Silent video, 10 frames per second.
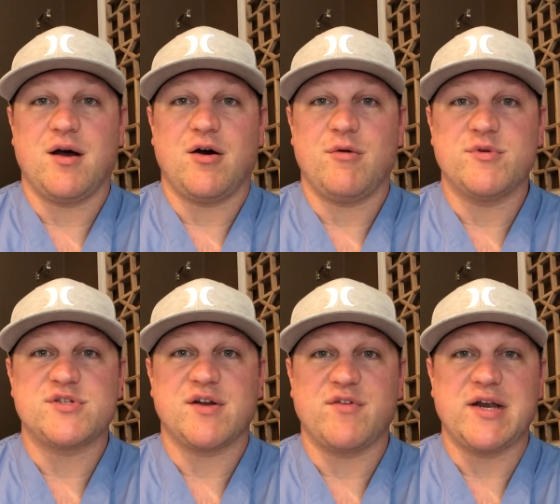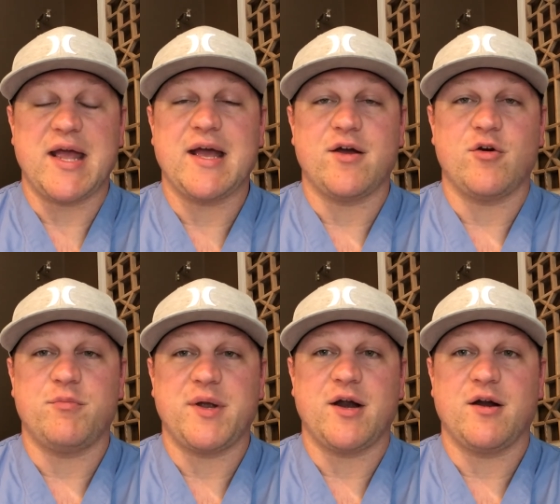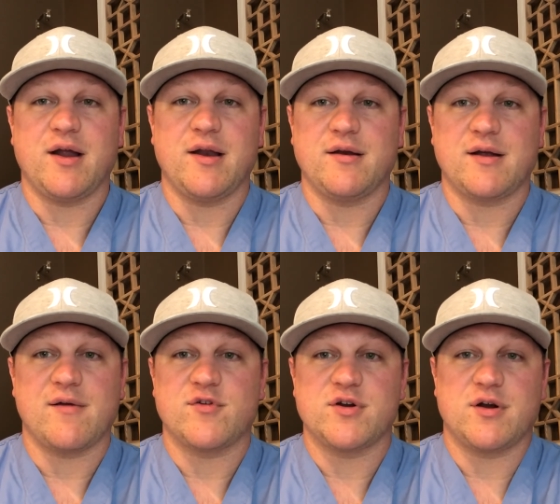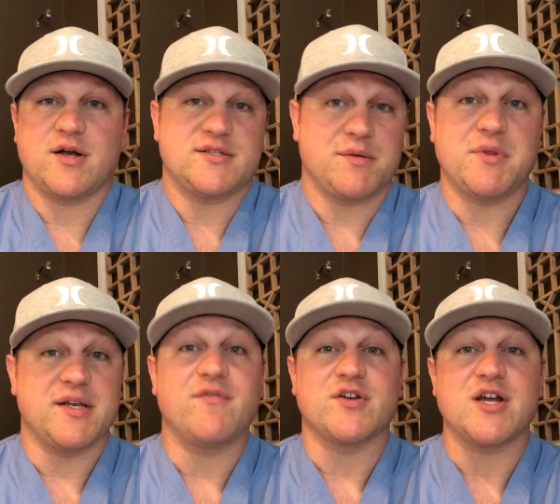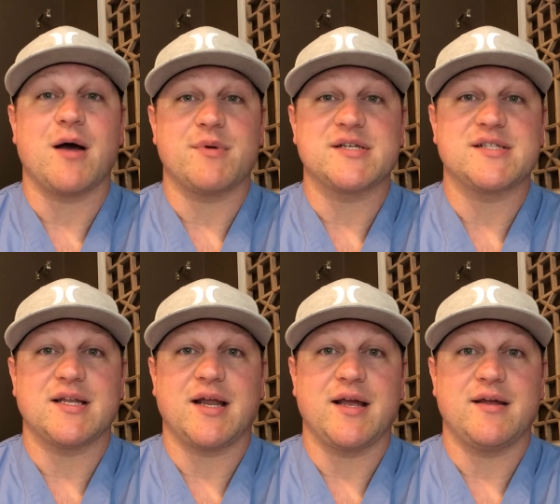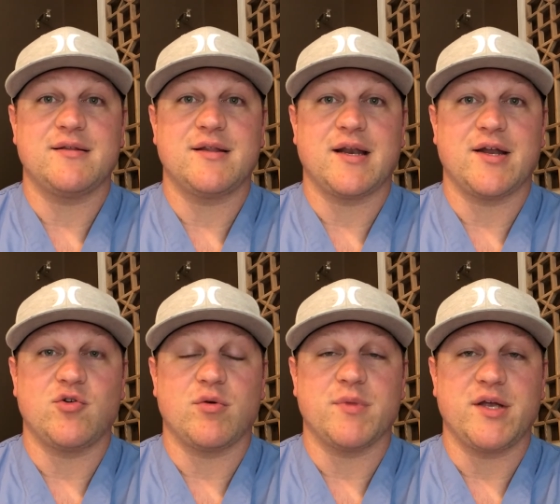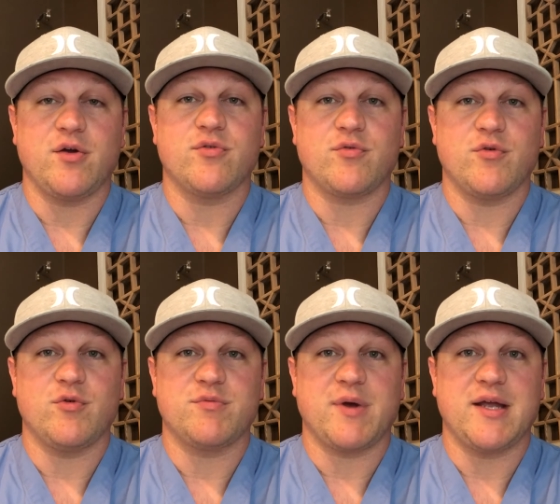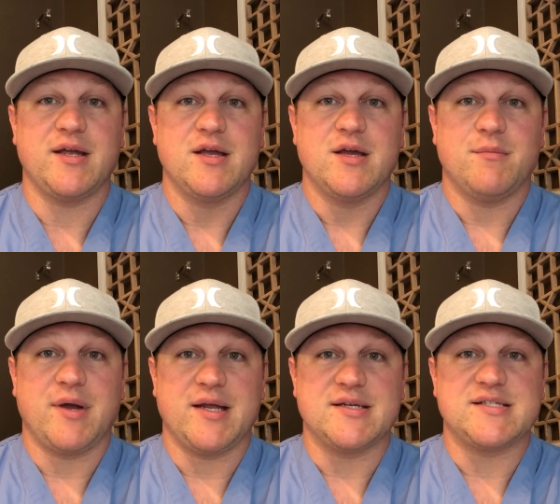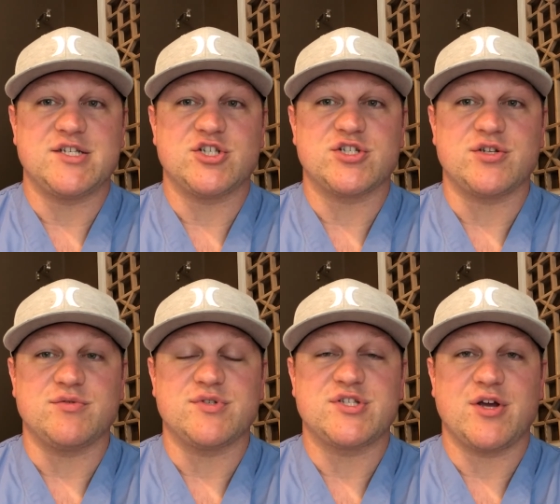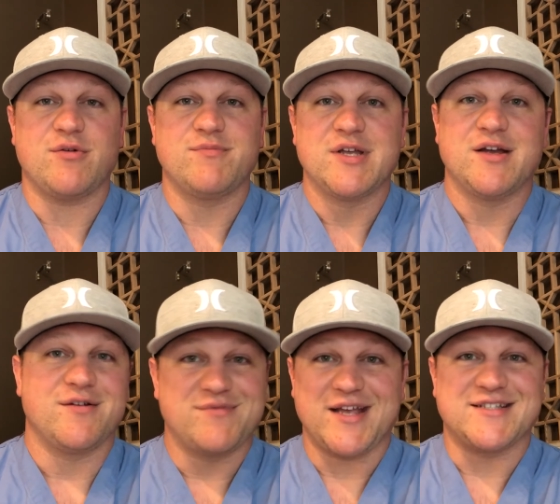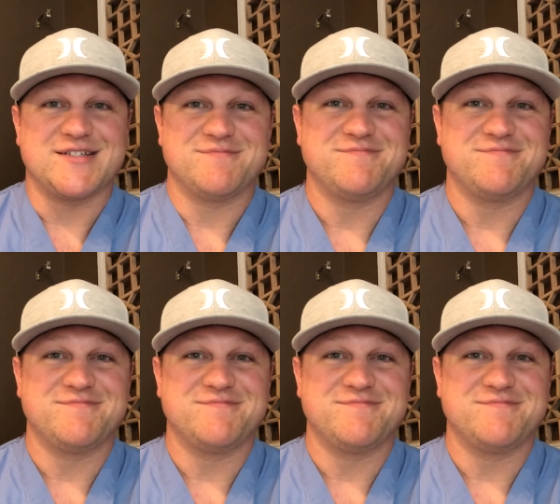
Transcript: almost every day, I hope, here, and cover some of the different topics that I normally go through with my anesthesia students. So thanks.